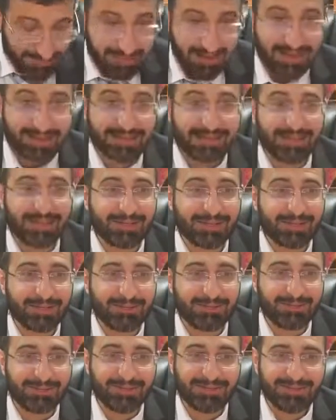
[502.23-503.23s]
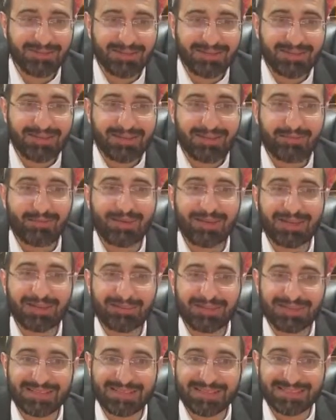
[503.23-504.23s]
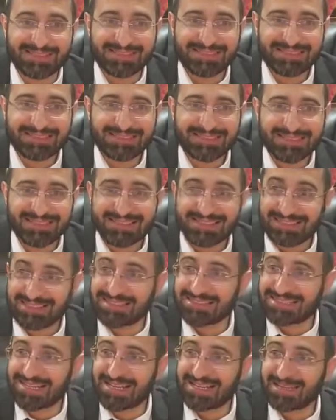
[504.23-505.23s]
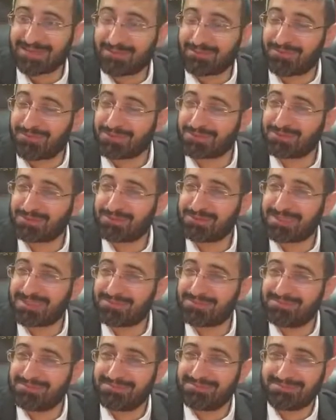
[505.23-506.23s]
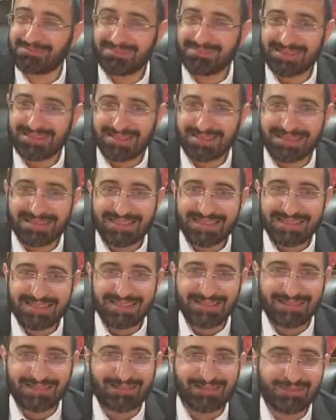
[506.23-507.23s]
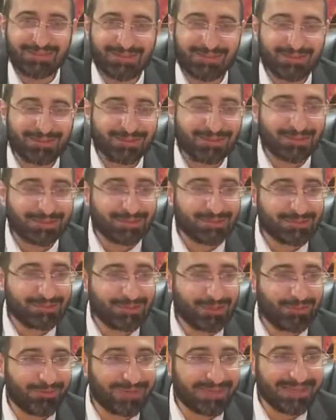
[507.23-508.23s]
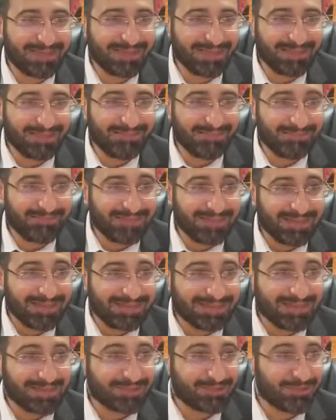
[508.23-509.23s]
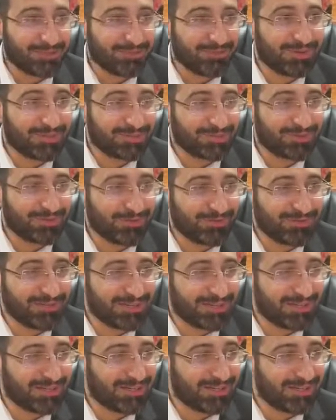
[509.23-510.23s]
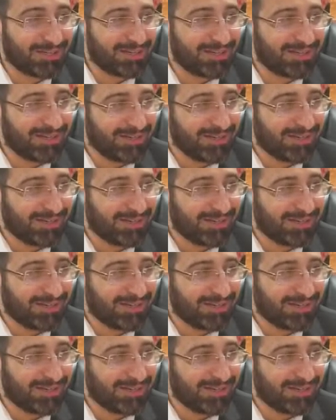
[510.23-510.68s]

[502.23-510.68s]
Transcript: I'll tell you what happened is, this Arab first took him into showing him the generation of the